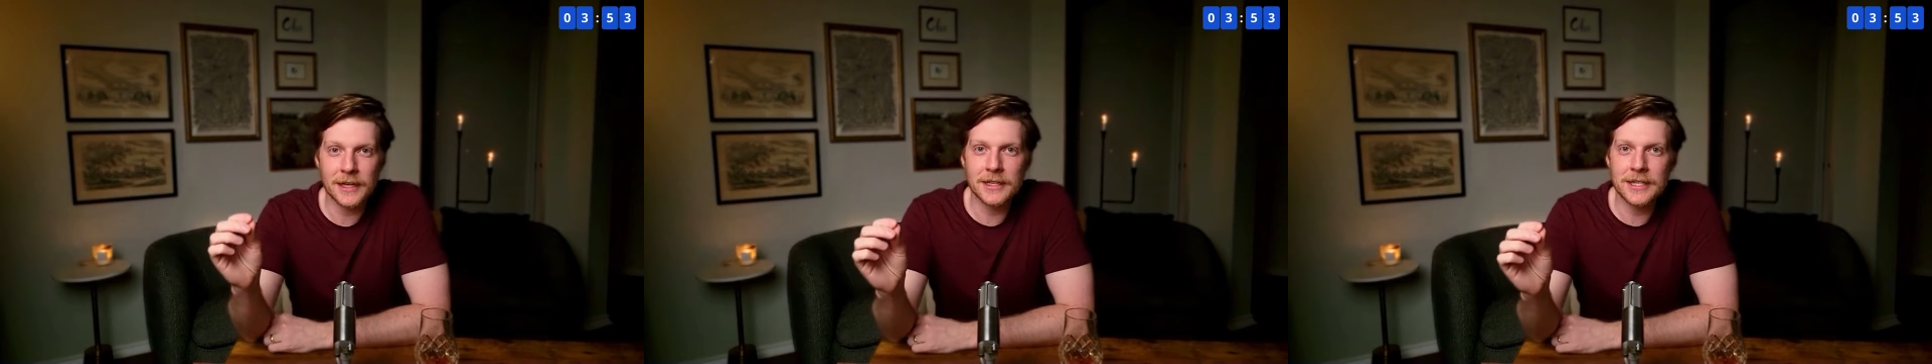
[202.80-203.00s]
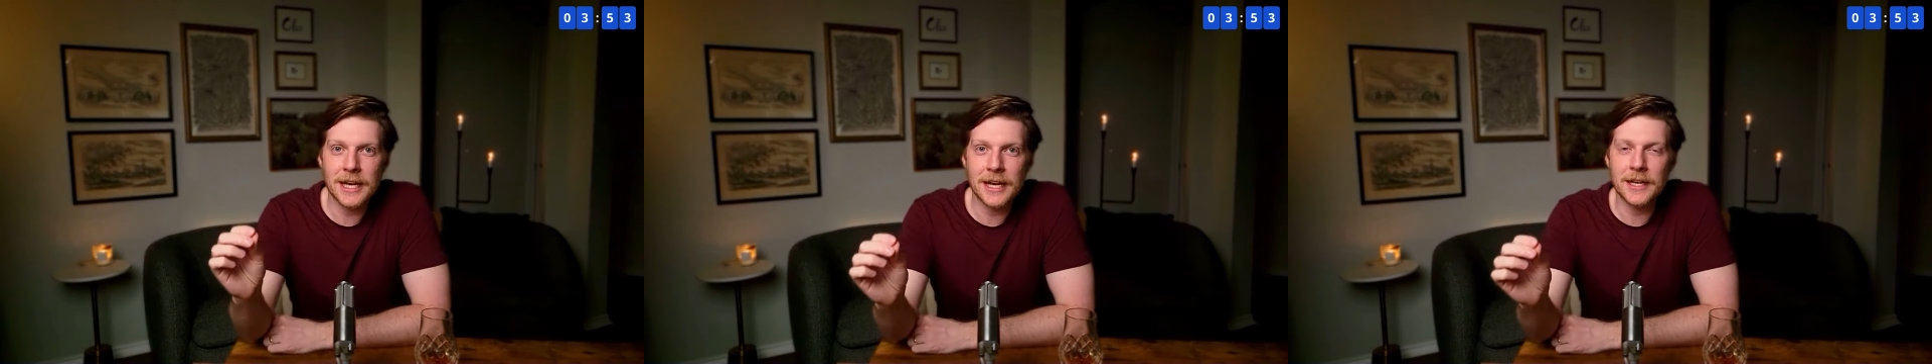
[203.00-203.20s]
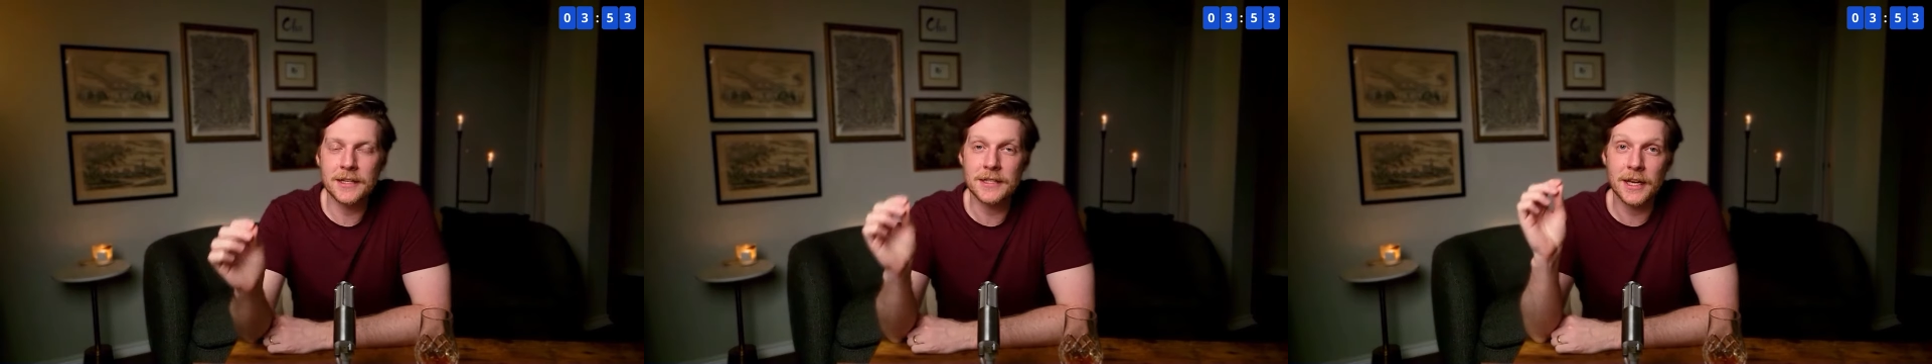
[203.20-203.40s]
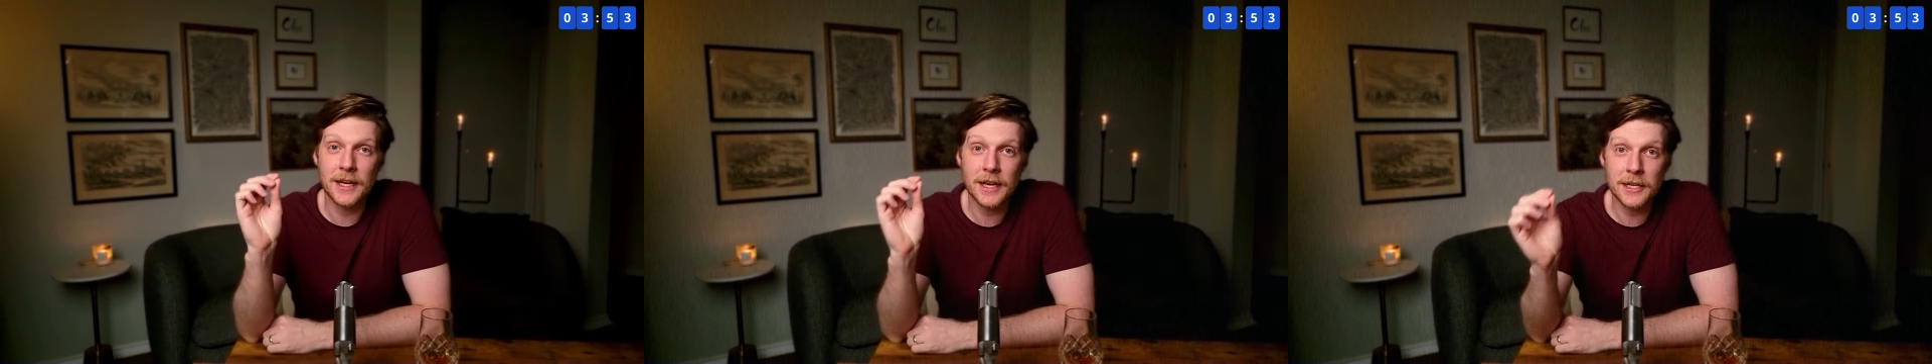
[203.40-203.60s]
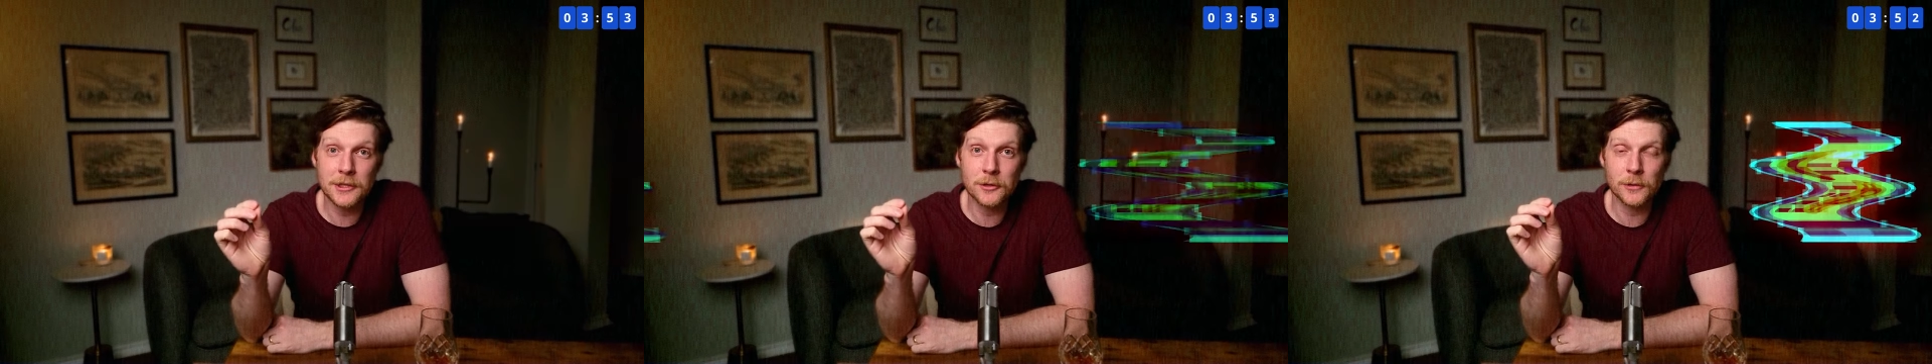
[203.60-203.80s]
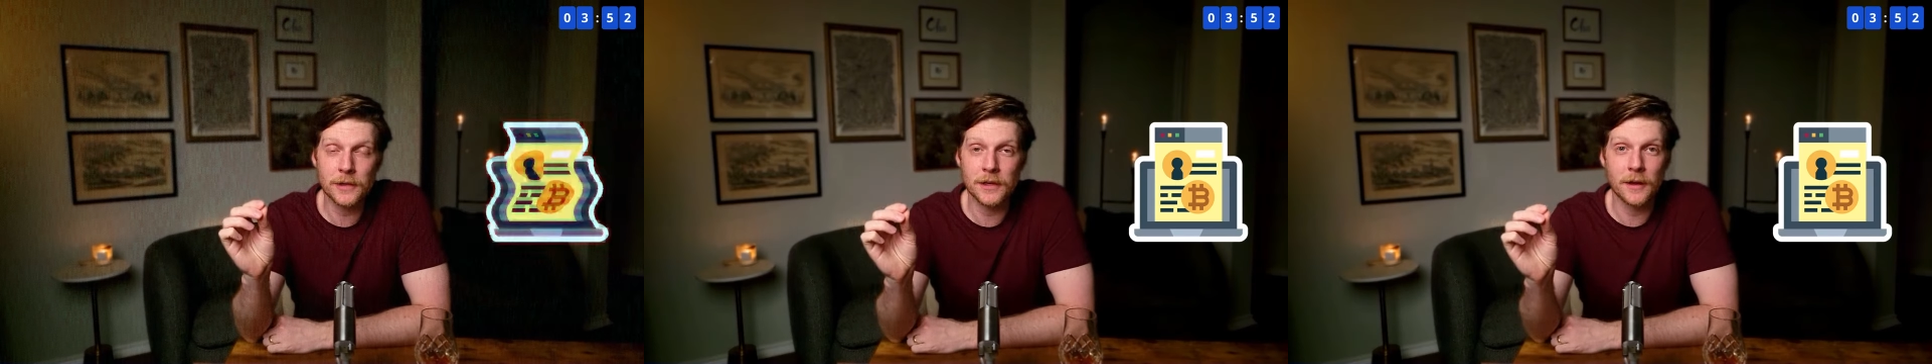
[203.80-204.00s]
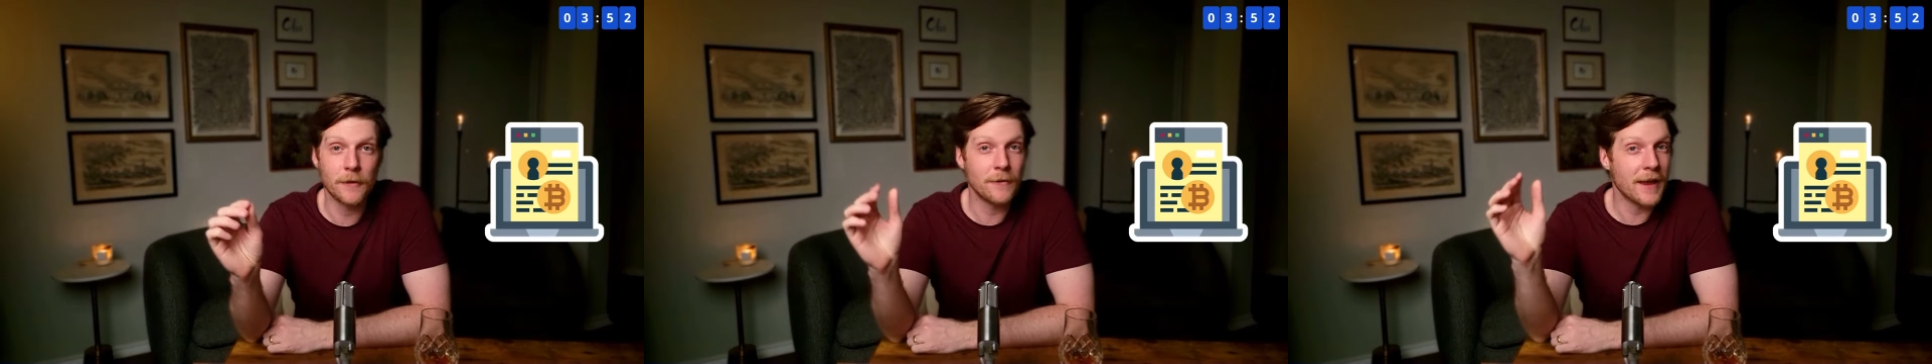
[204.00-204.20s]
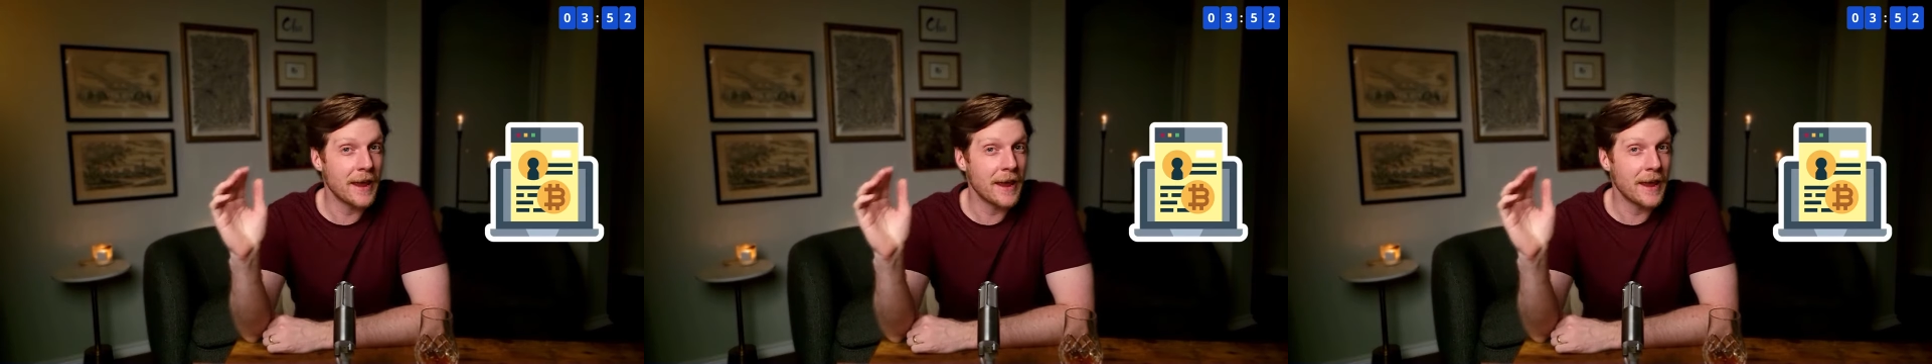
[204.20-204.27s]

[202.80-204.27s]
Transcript: contains a history of